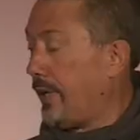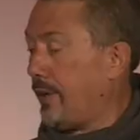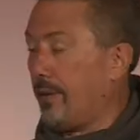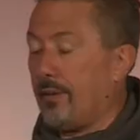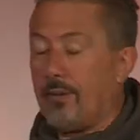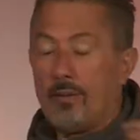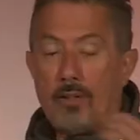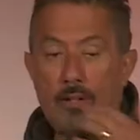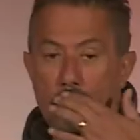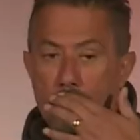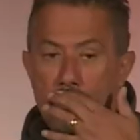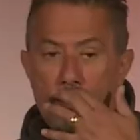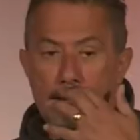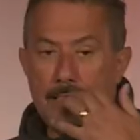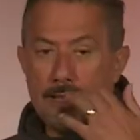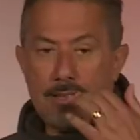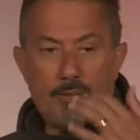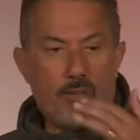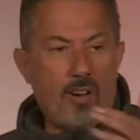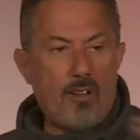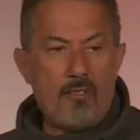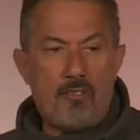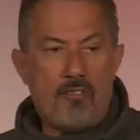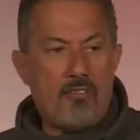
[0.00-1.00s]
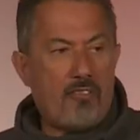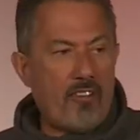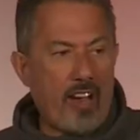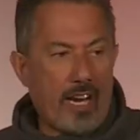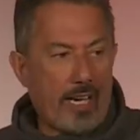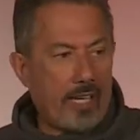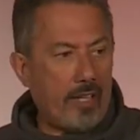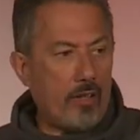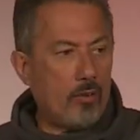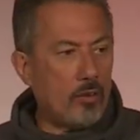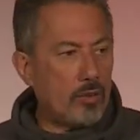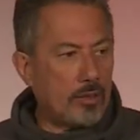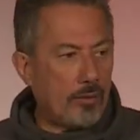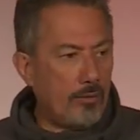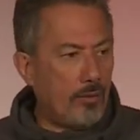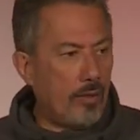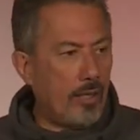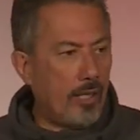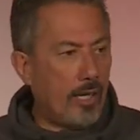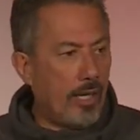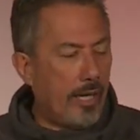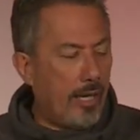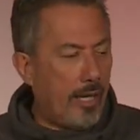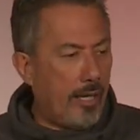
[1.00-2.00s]
I said, something like faggot or something
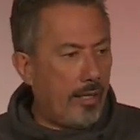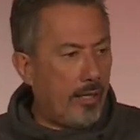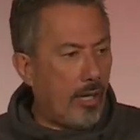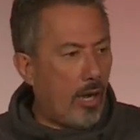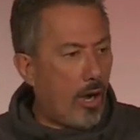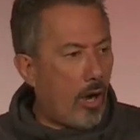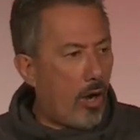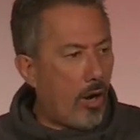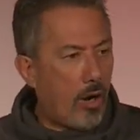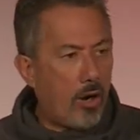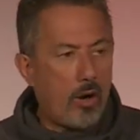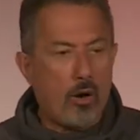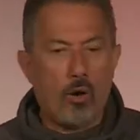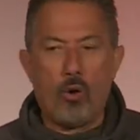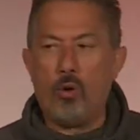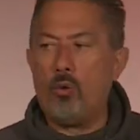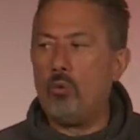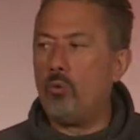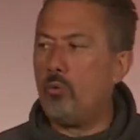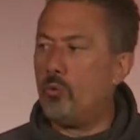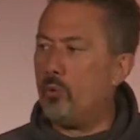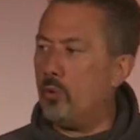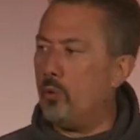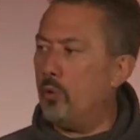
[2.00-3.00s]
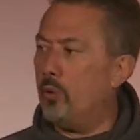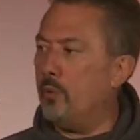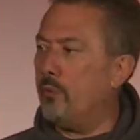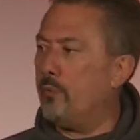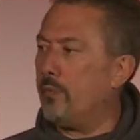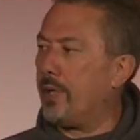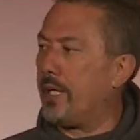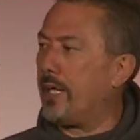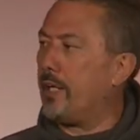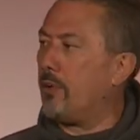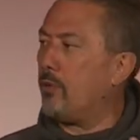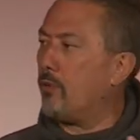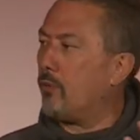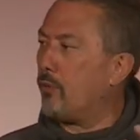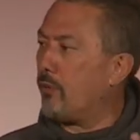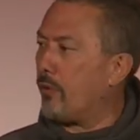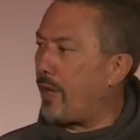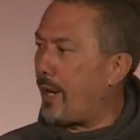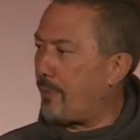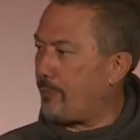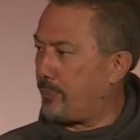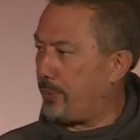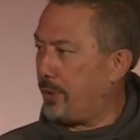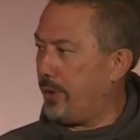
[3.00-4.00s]
like that, and the whole room
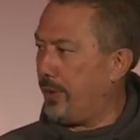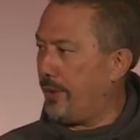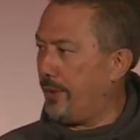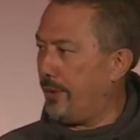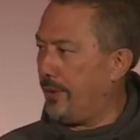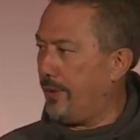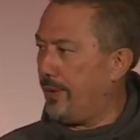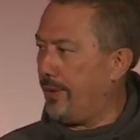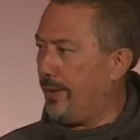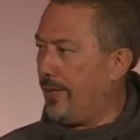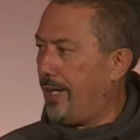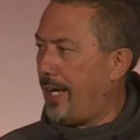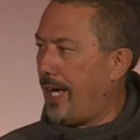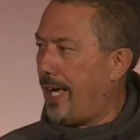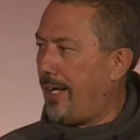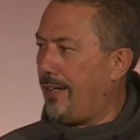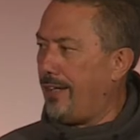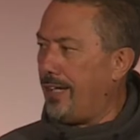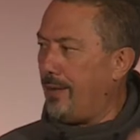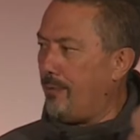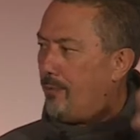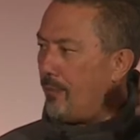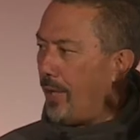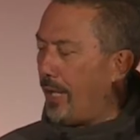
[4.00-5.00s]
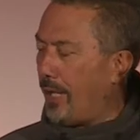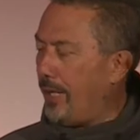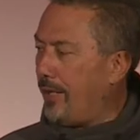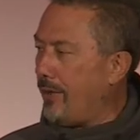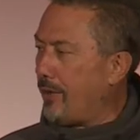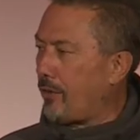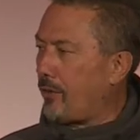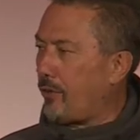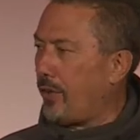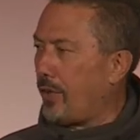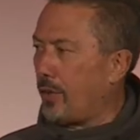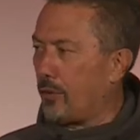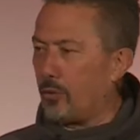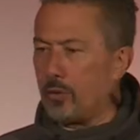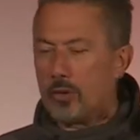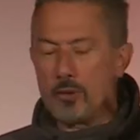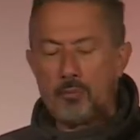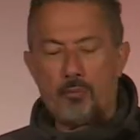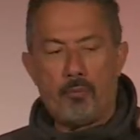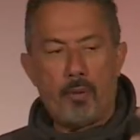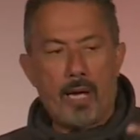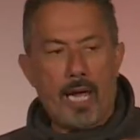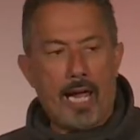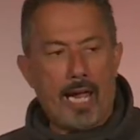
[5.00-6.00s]
erupted. And then my inner critic was
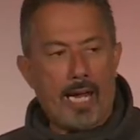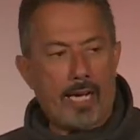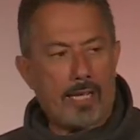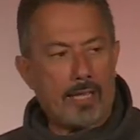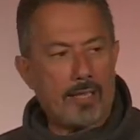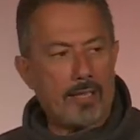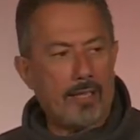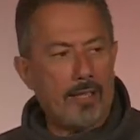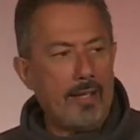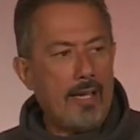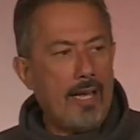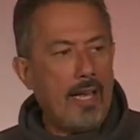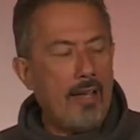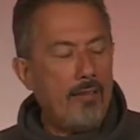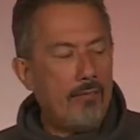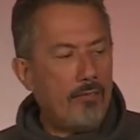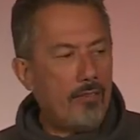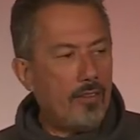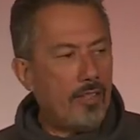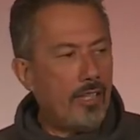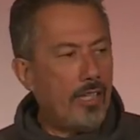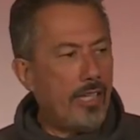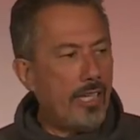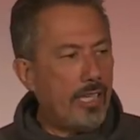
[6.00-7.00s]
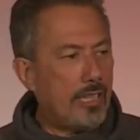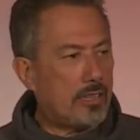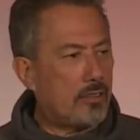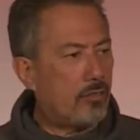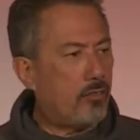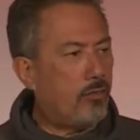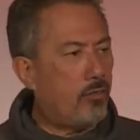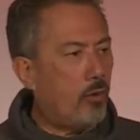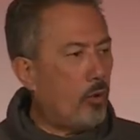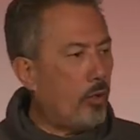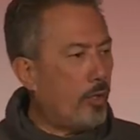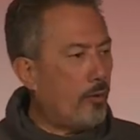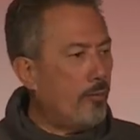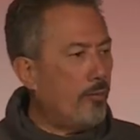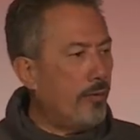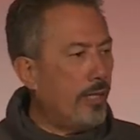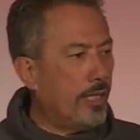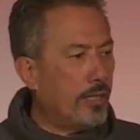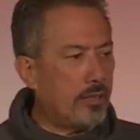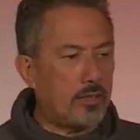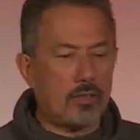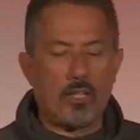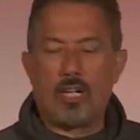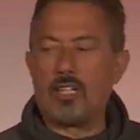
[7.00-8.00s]
back, and for the next 40
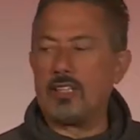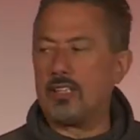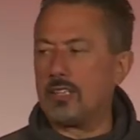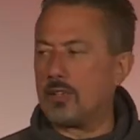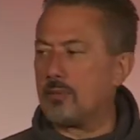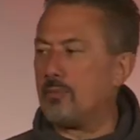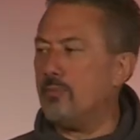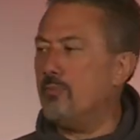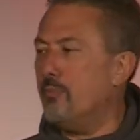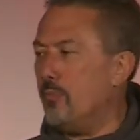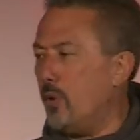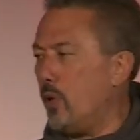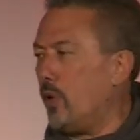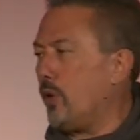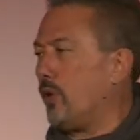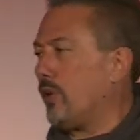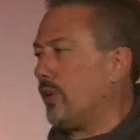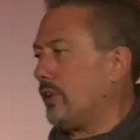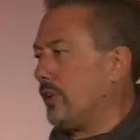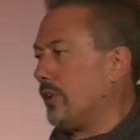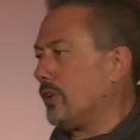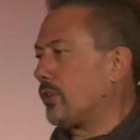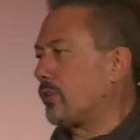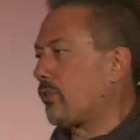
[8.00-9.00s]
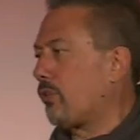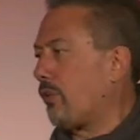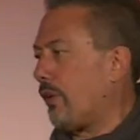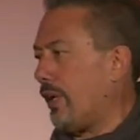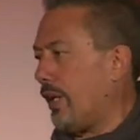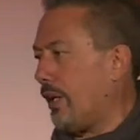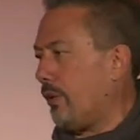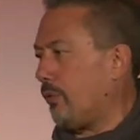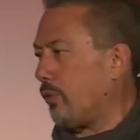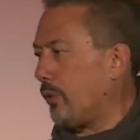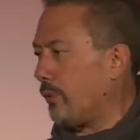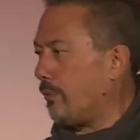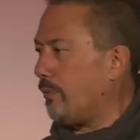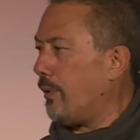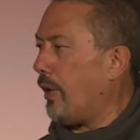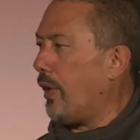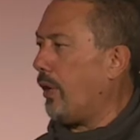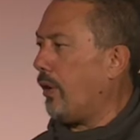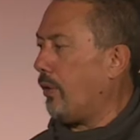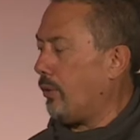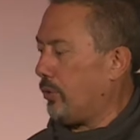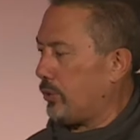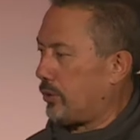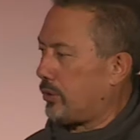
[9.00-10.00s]
minutes, I just murdered this crowd with
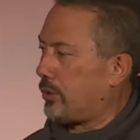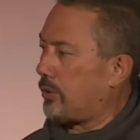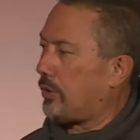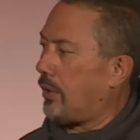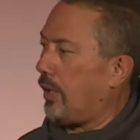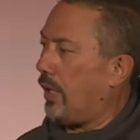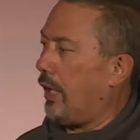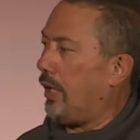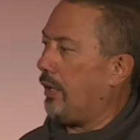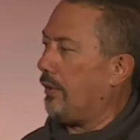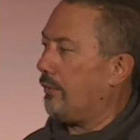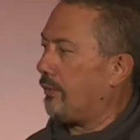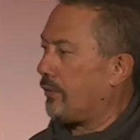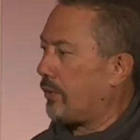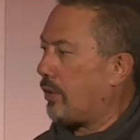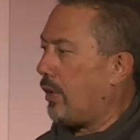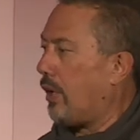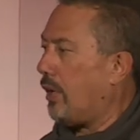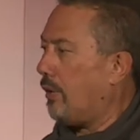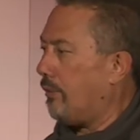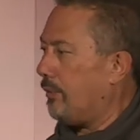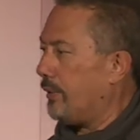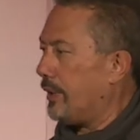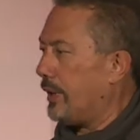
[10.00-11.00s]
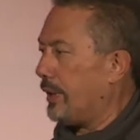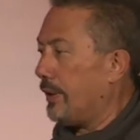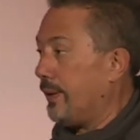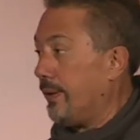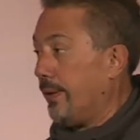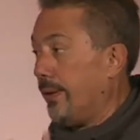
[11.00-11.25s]
my old style of comedy.